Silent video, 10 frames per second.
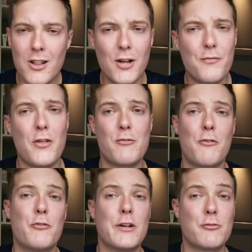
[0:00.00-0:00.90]
I love that they're
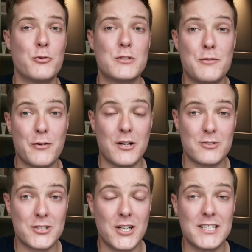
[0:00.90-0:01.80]
offering a cruelty-free
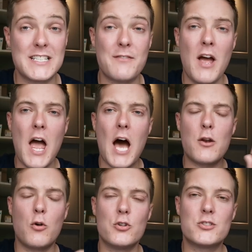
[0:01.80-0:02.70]
alternative,
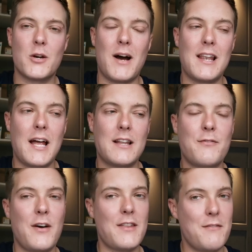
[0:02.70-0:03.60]
and also I like the
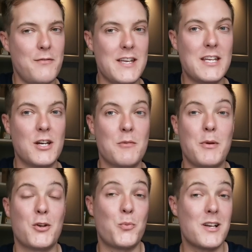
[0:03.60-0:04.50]
fact they're vegan
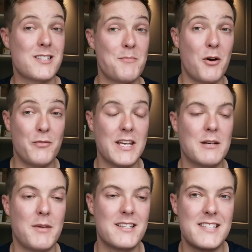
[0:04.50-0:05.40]
because whilst I'm not a
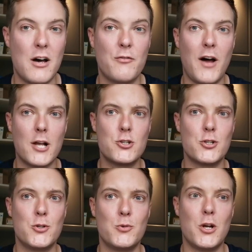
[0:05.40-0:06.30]
vegan myself, I do,